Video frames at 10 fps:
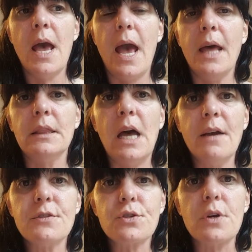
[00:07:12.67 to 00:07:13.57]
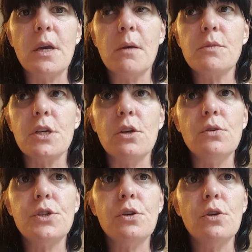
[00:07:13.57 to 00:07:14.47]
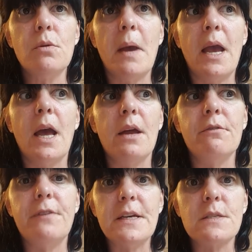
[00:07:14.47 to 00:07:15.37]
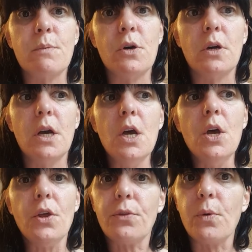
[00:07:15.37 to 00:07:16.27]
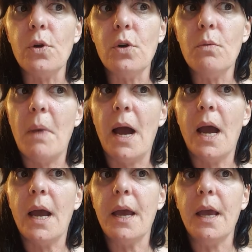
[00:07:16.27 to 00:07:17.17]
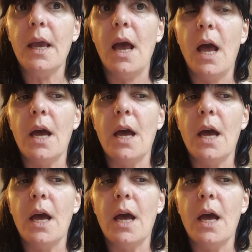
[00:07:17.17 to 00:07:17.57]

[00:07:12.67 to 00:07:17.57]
and live stream to YouTube and Facebook through my